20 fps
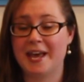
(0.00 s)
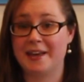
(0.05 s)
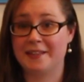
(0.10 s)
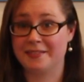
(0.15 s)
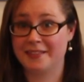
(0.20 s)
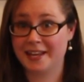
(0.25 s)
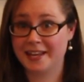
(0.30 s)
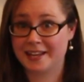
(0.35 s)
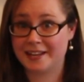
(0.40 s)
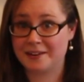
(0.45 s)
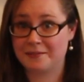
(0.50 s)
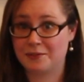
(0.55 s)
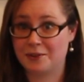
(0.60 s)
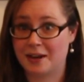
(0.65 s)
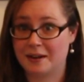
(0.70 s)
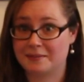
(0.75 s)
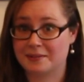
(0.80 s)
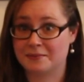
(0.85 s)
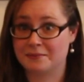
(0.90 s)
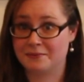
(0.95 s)
And then if you
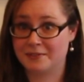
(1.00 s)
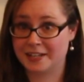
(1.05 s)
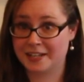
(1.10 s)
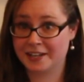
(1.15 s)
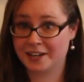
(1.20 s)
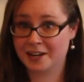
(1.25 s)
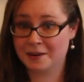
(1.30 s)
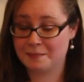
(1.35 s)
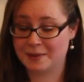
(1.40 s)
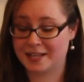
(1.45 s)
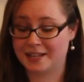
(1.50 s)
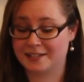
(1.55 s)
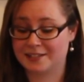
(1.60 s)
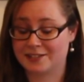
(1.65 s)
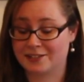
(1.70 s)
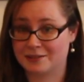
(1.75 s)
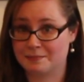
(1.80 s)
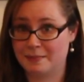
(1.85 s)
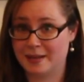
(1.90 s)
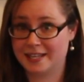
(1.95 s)
have some vinegar, because
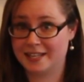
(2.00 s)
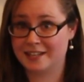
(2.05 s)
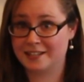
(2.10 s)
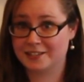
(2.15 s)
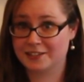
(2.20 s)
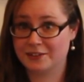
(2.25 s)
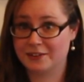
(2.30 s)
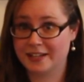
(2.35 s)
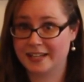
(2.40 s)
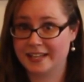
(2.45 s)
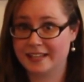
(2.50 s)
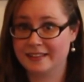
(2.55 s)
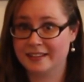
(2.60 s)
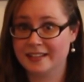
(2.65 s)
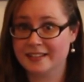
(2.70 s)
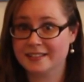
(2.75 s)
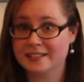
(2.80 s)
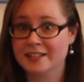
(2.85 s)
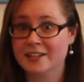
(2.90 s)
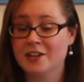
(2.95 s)
there's baking soda in
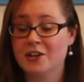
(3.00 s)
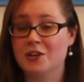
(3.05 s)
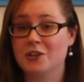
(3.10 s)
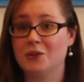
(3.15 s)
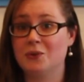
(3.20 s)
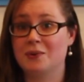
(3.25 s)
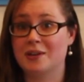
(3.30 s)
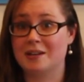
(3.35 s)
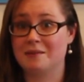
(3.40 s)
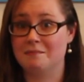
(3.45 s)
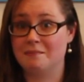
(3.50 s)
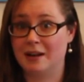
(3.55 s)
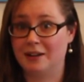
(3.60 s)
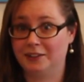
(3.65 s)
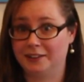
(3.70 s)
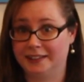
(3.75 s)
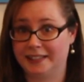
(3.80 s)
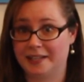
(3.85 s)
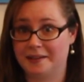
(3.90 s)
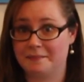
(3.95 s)
this, you can
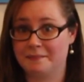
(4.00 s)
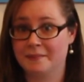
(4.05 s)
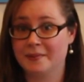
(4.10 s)
melt them.